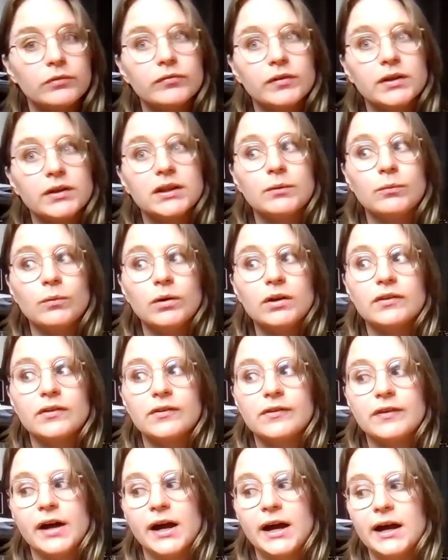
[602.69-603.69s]
No one really
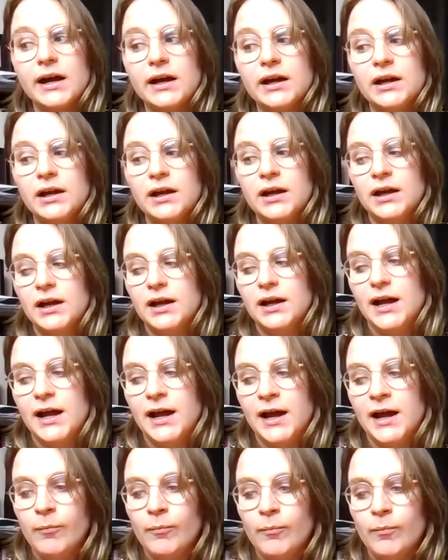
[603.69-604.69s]
wants that.
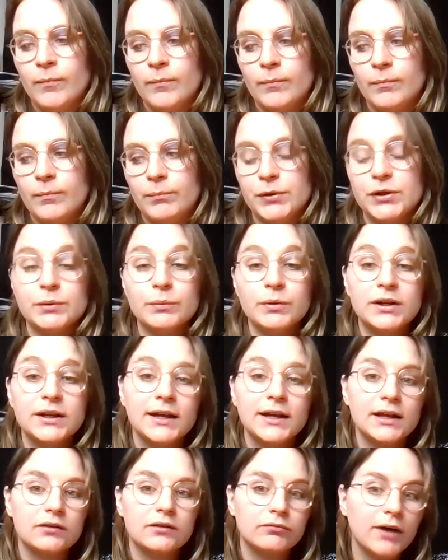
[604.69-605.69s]
but you want
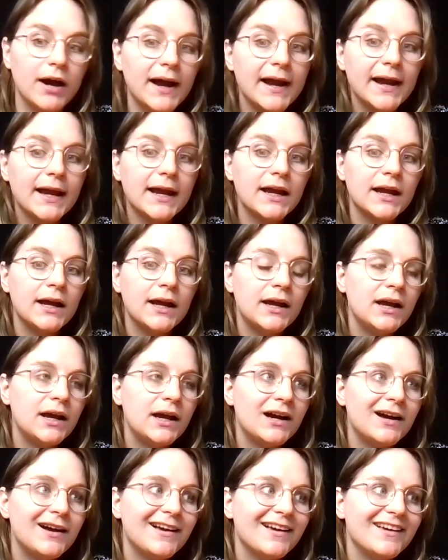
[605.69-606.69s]
to get it right.
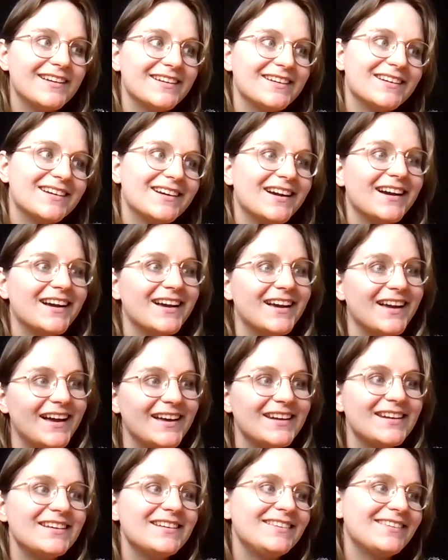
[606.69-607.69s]

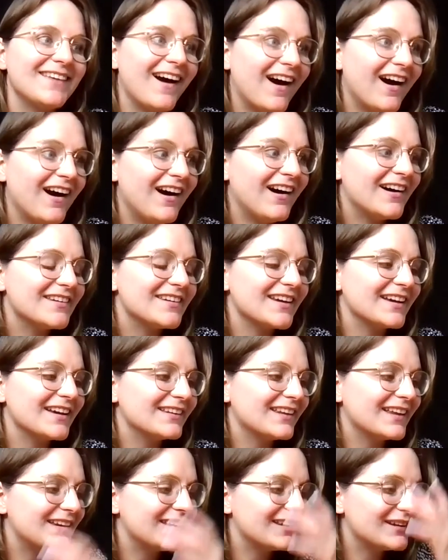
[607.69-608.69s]
And it's hard.
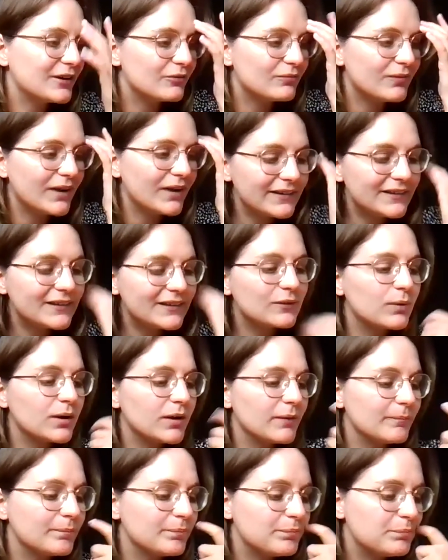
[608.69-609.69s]
And like, race is
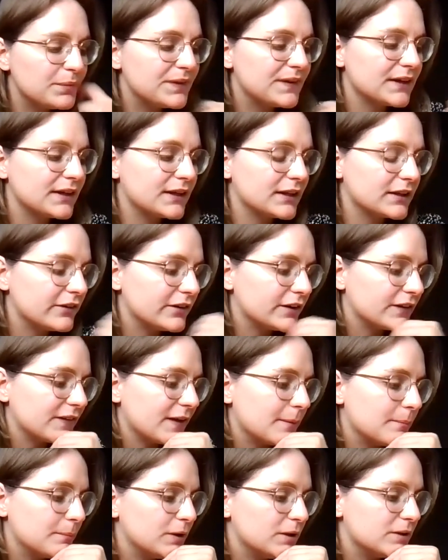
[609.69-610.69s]
one particular
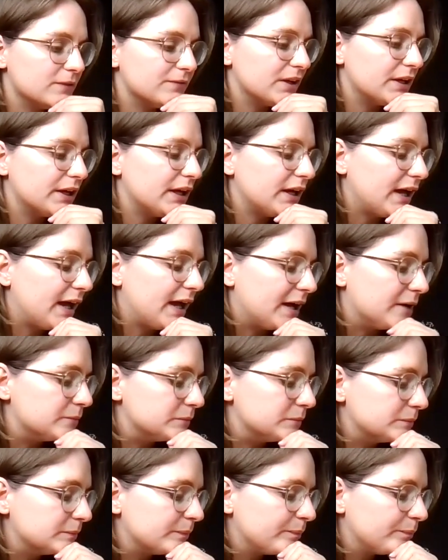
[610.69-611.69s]
example of it.
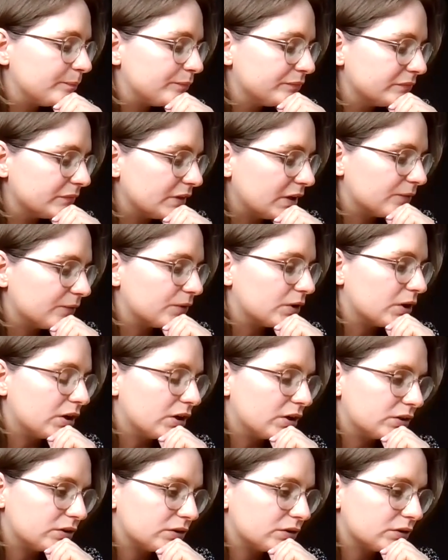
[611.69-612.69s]
I've
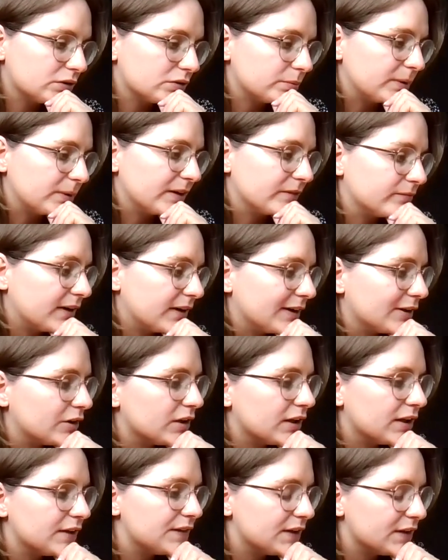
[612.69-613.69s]
got quite
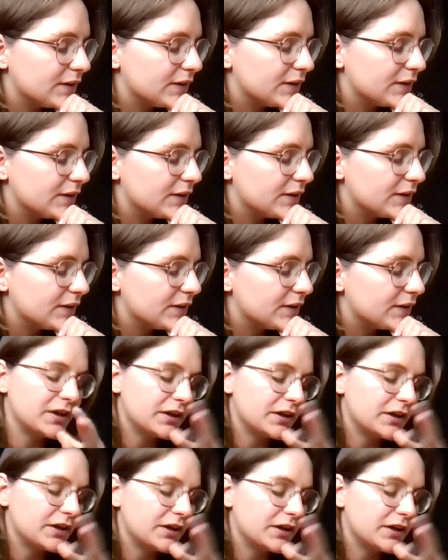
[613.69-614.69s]
radical ideas about
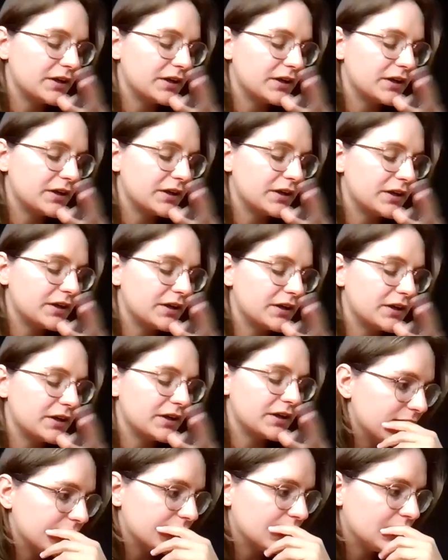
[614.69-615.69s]
gender
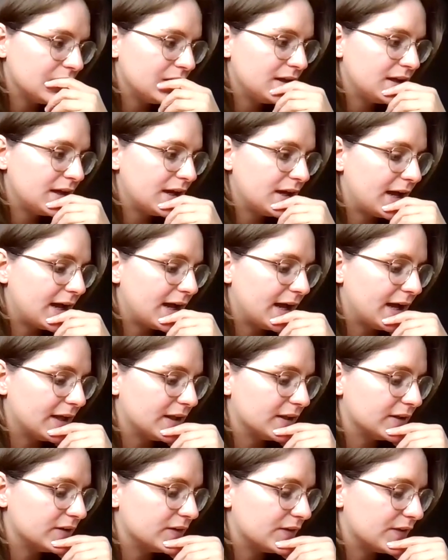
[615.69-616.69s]
identity
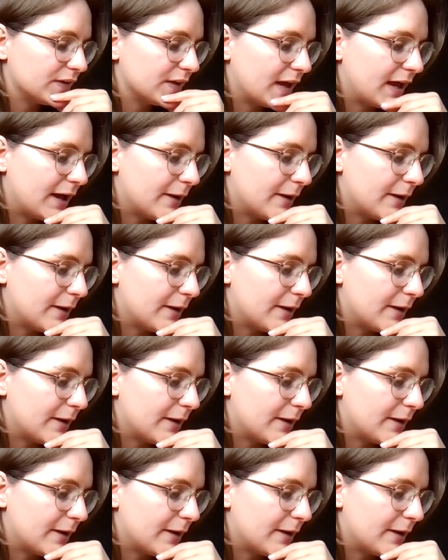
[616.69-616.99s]
and